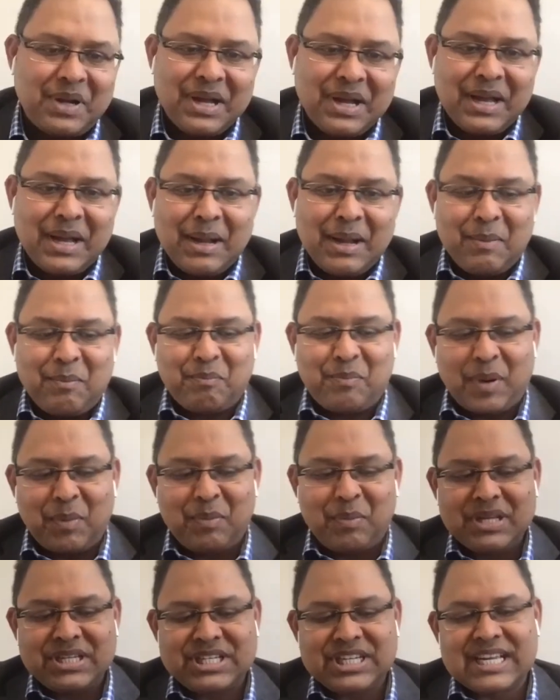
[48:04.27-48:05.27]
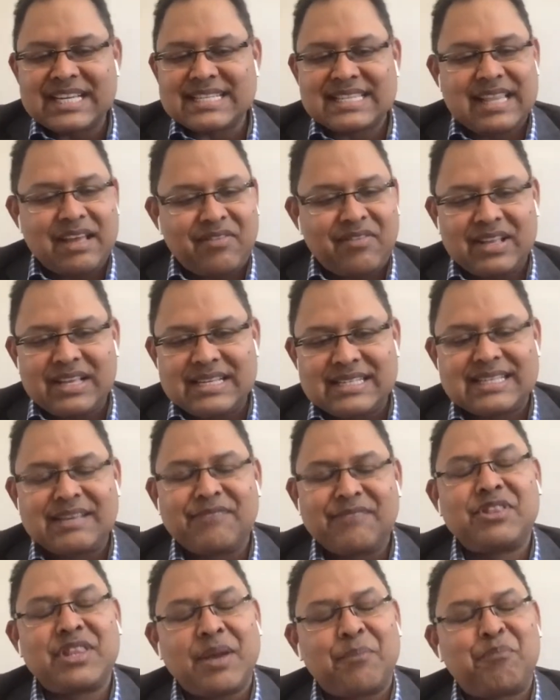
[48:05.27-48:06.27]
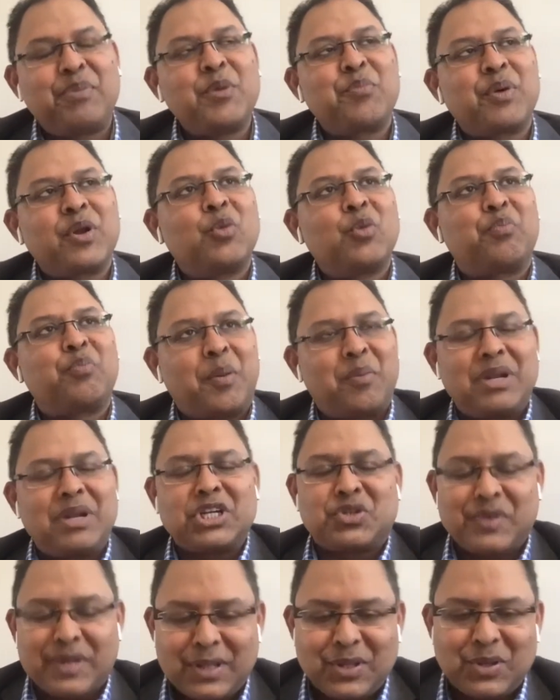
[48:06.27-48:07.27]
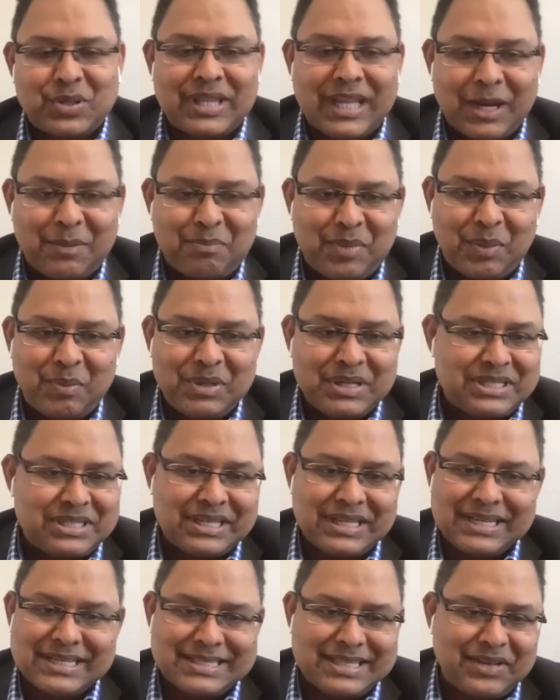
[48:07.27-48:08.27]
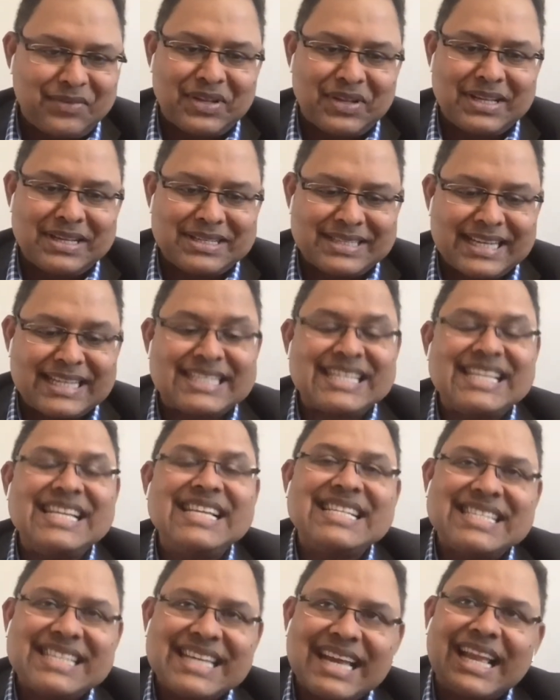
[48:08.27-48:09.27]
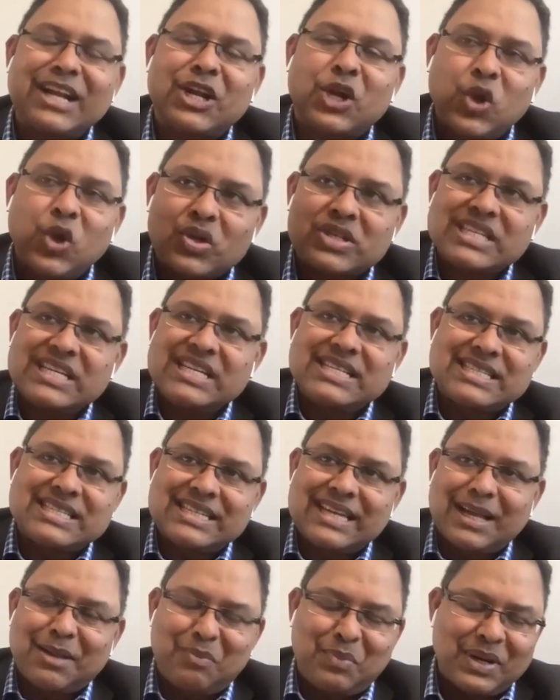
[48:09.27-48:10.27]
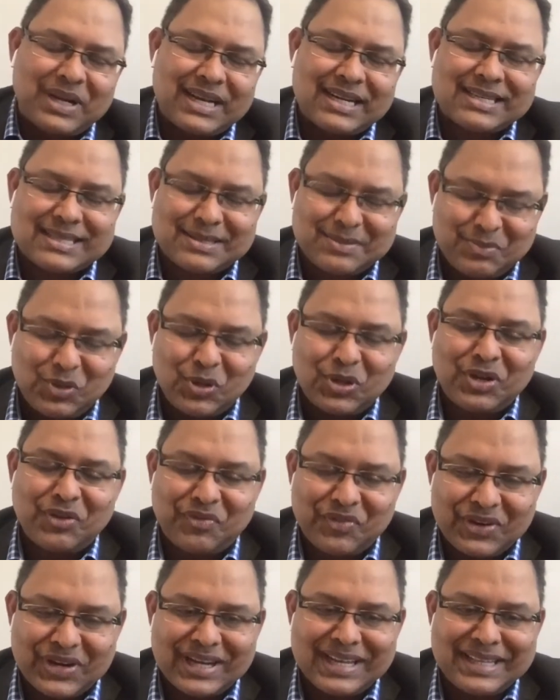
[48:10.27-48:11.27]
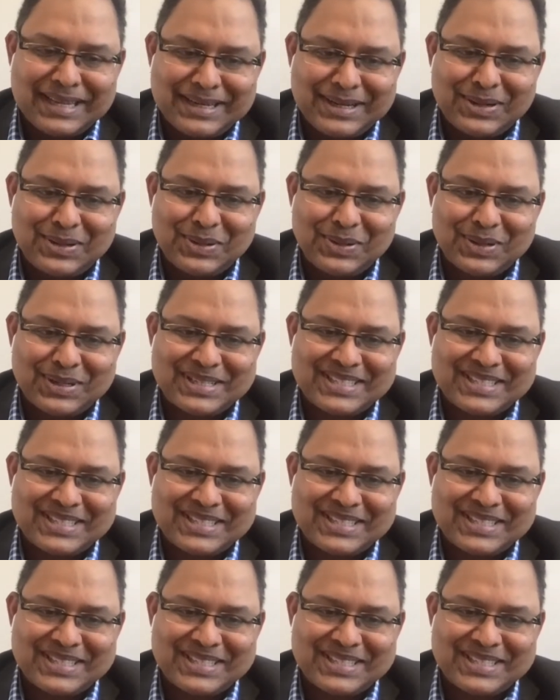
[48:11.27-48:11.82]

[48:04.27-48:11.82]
the publishing is never easy people never who publish easy. will know that publishing is yeah, never publishing easy it's easier it looks easier but it's more difficult no, not